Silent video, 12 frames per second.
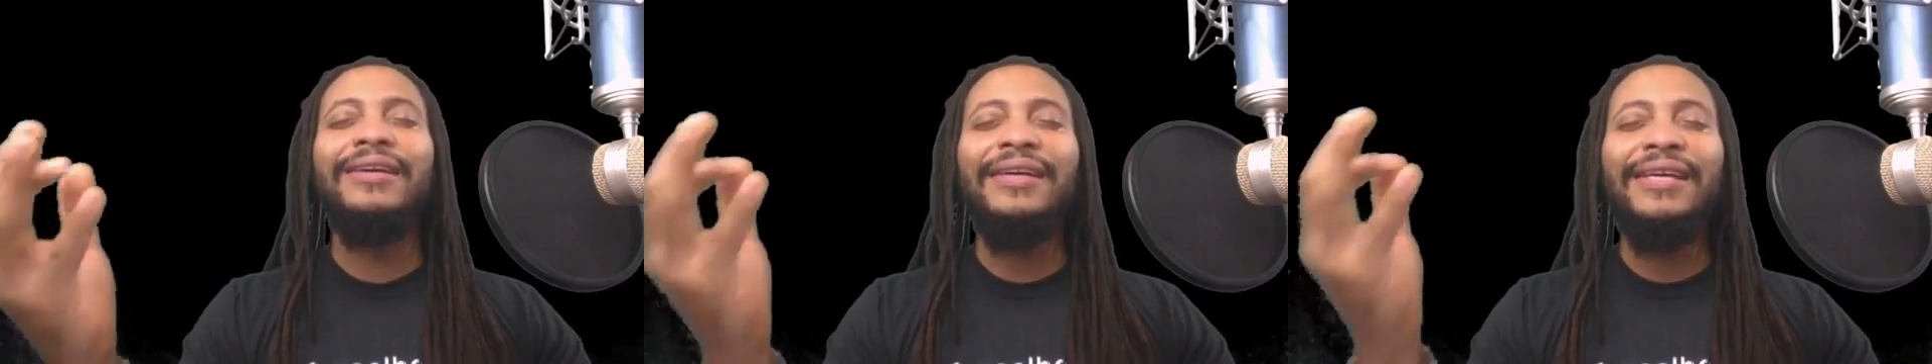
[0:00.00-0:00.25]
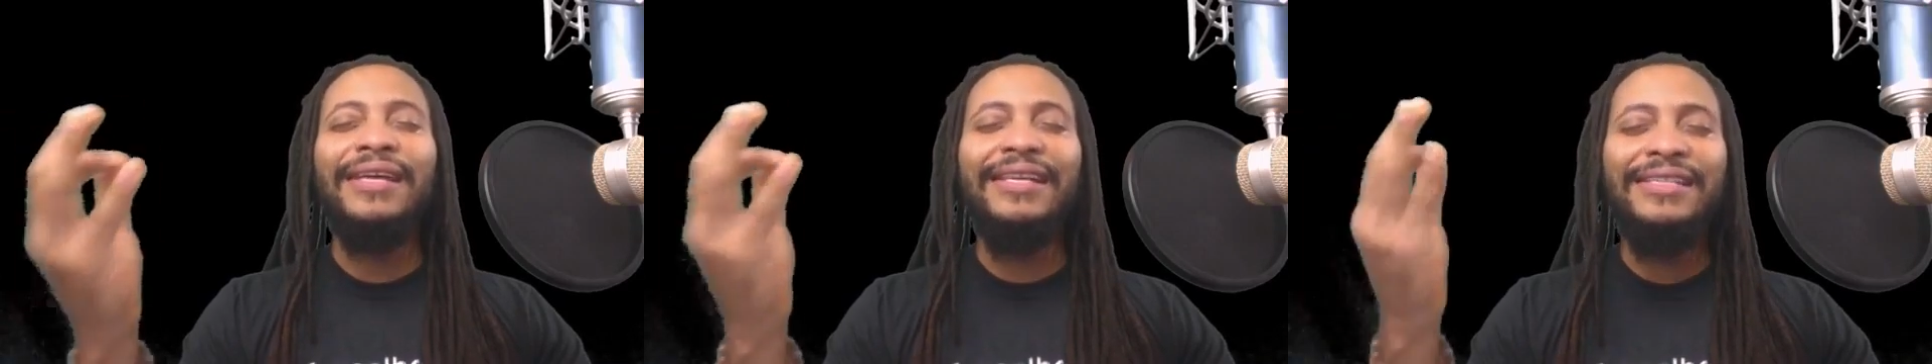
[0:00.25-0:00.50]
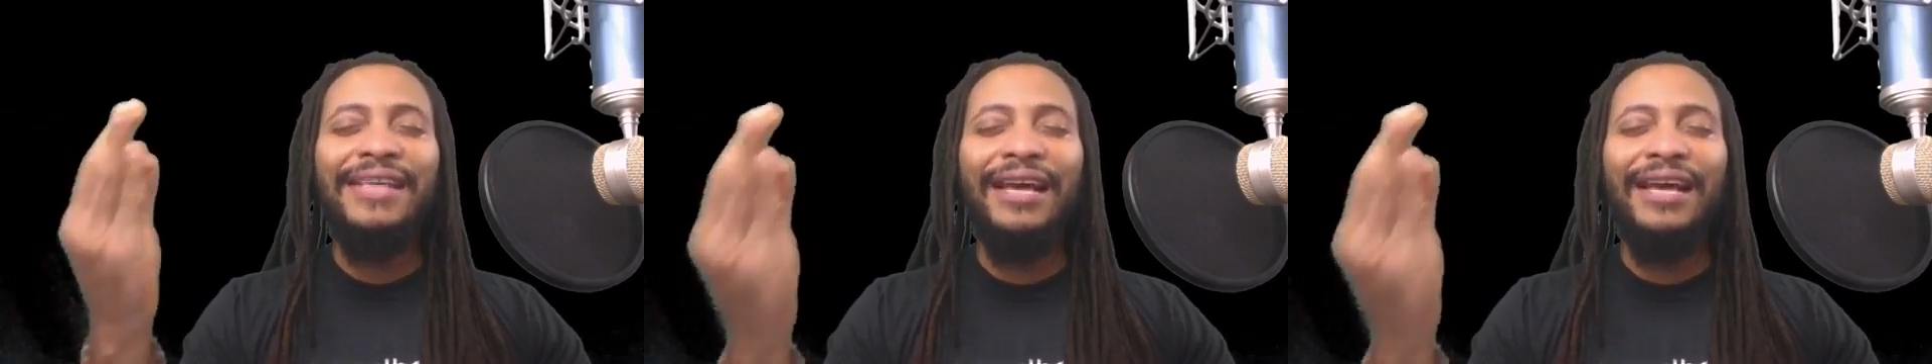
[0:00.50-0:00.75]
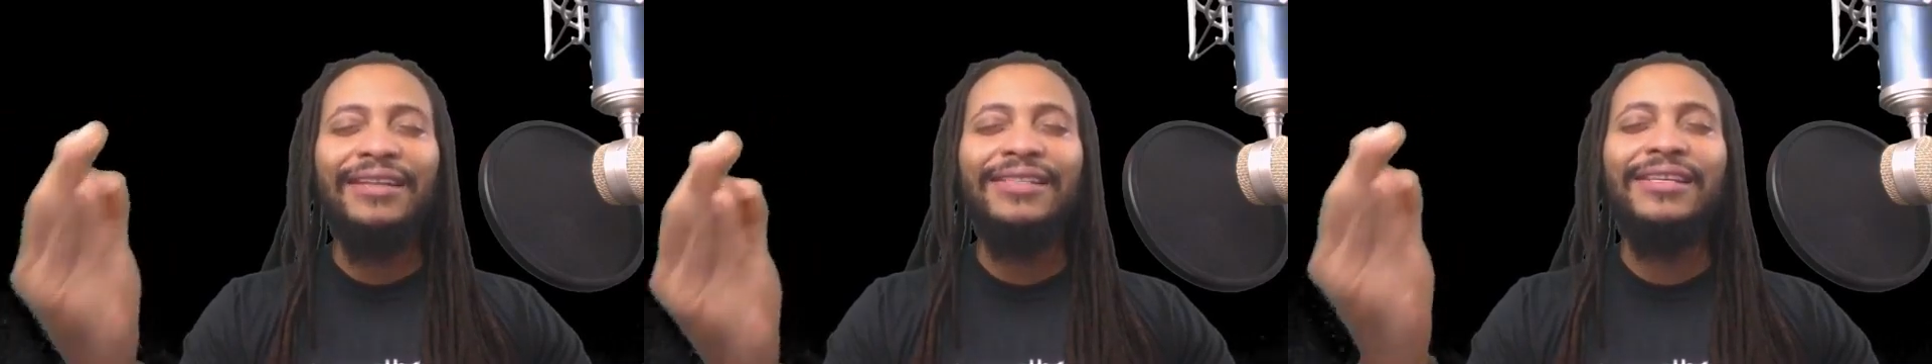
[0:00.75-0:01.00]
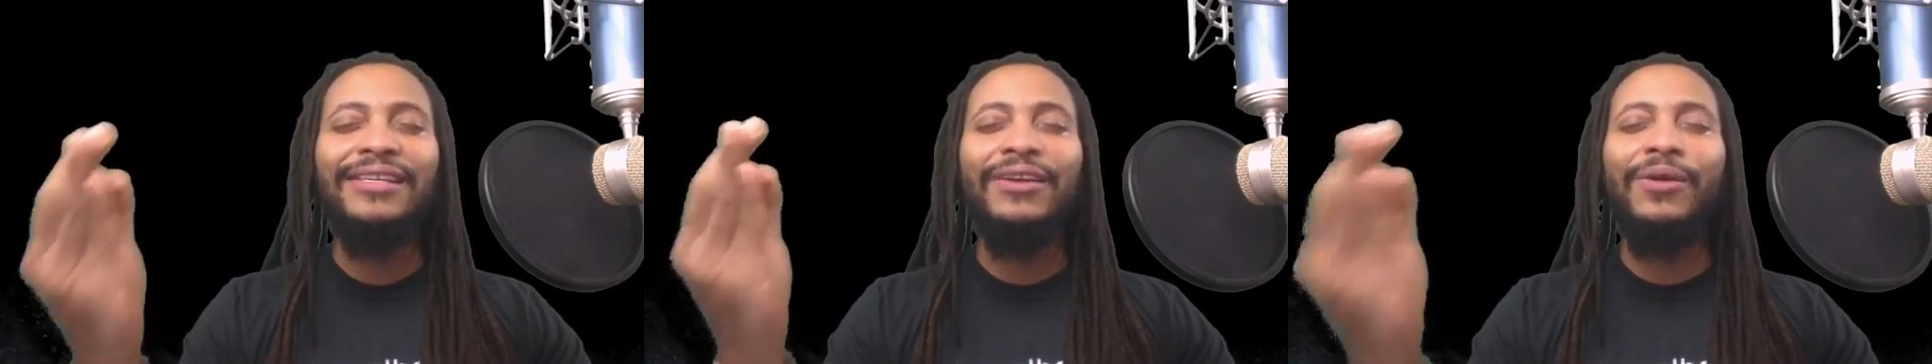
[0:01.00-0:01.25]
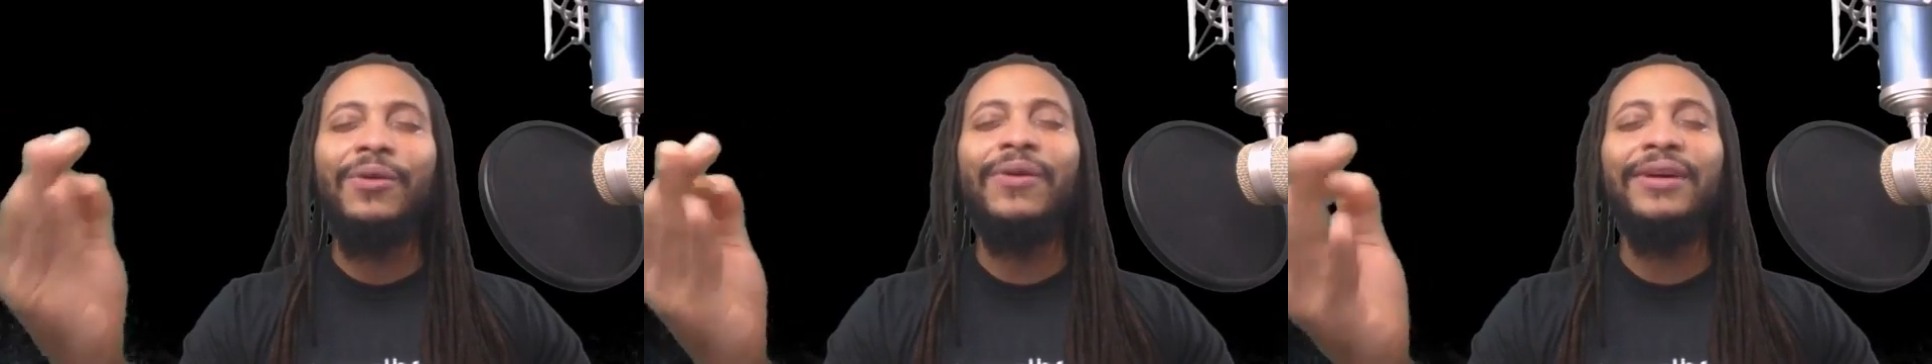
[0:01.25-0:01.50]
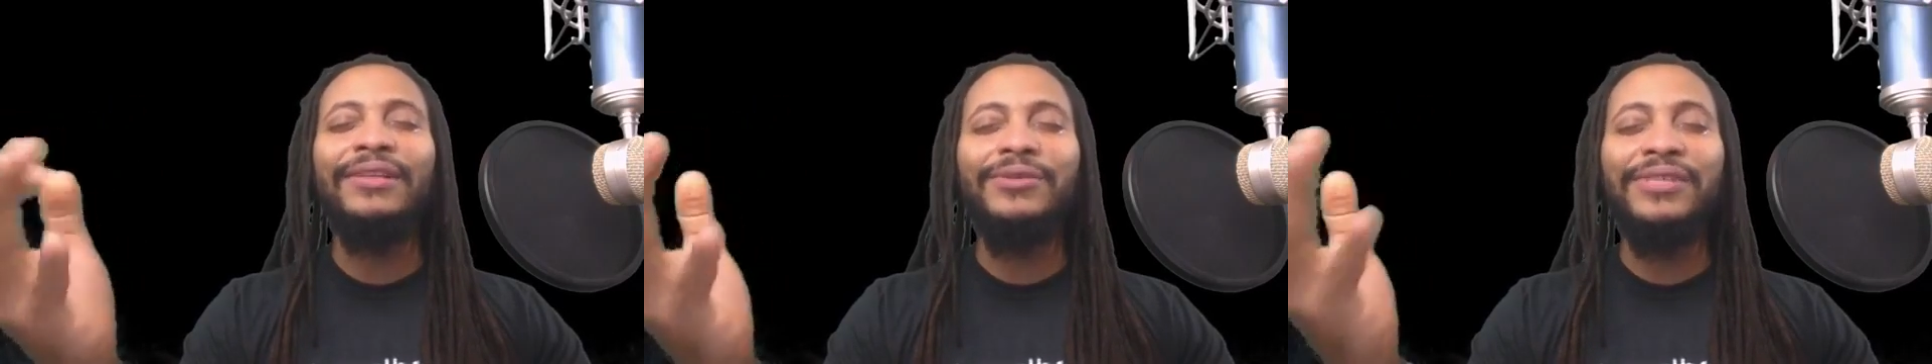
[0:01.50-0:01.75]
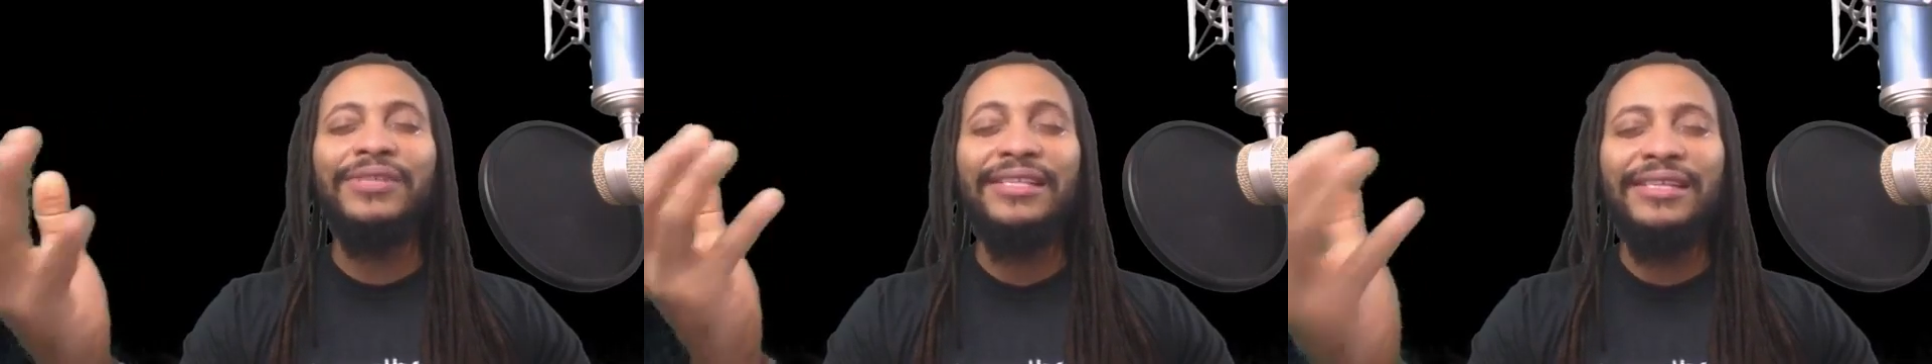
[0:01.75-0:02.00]
intelligent knowing to
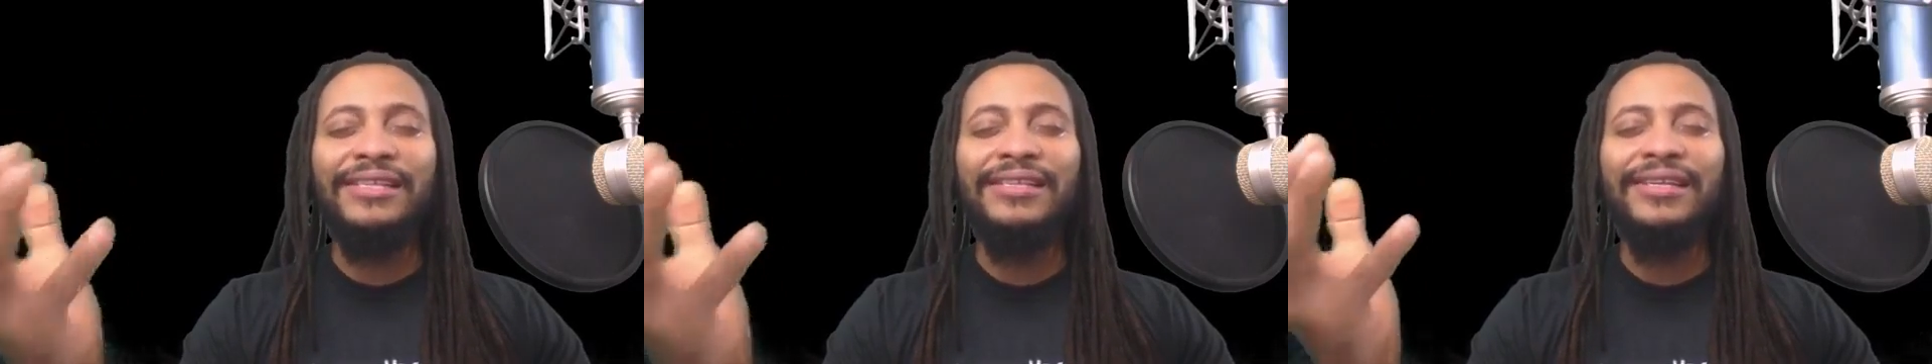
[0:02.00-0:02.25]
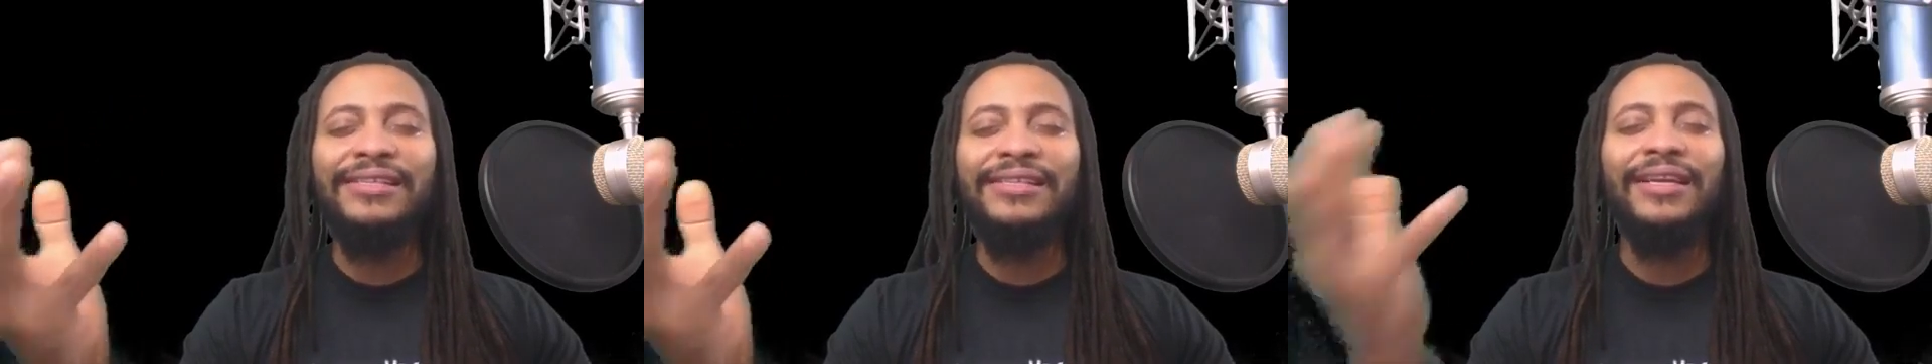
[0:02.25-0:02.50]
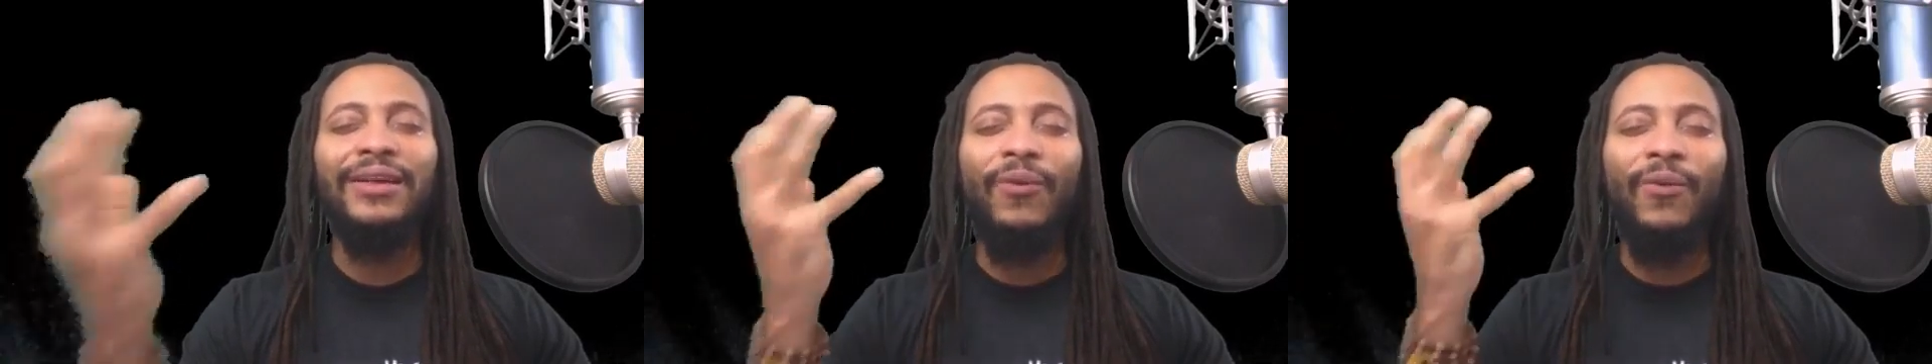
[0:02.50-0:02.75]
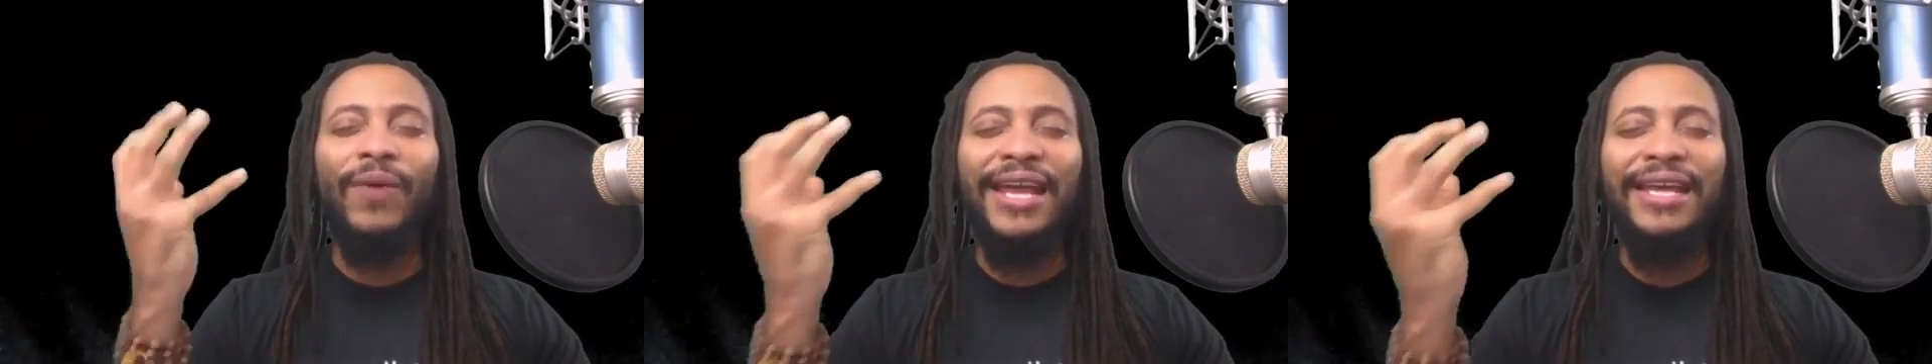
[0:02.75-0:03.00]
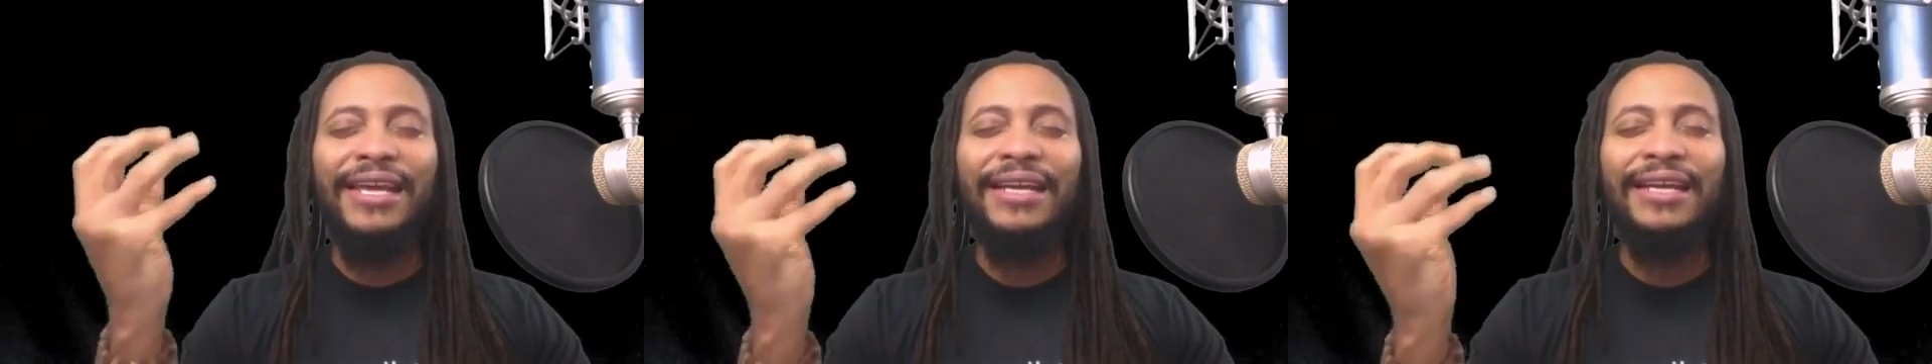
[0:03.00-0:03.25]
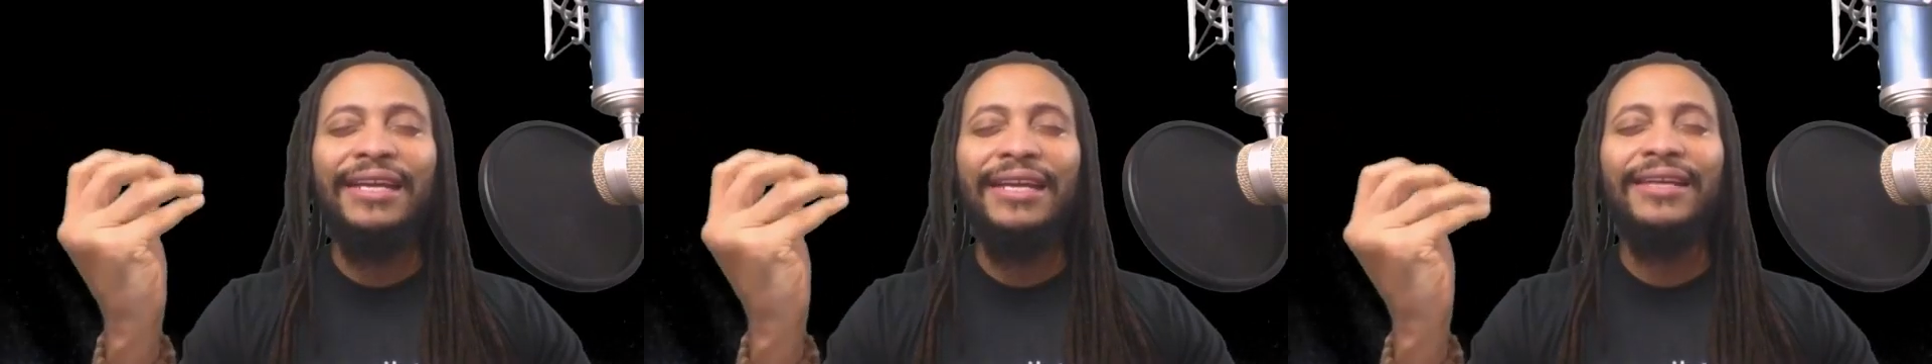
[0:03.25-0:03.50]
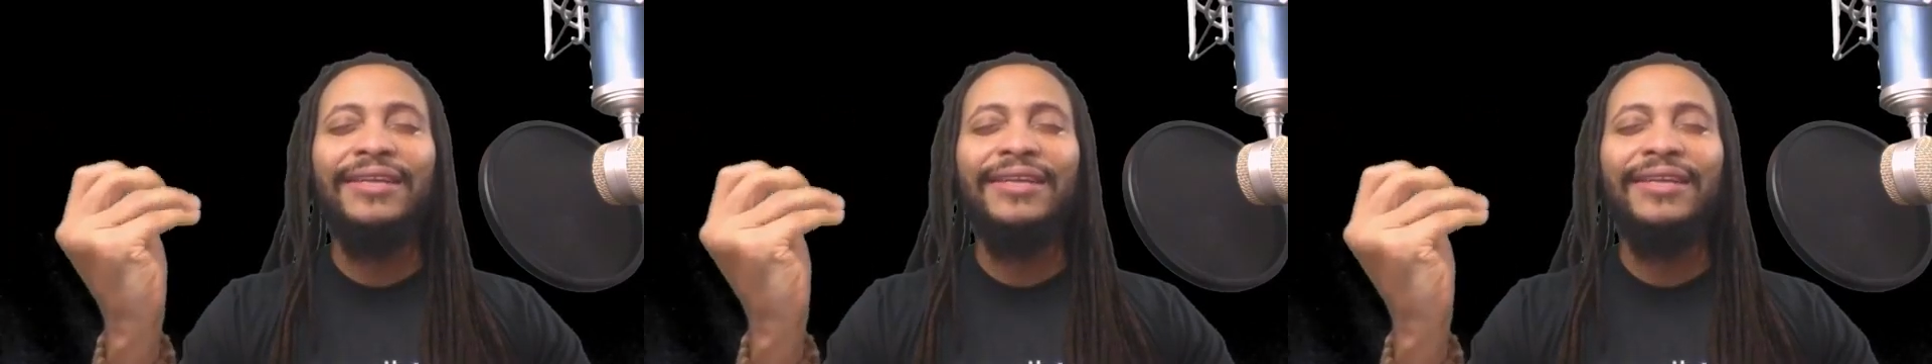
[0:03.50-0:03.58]
assist us in awakening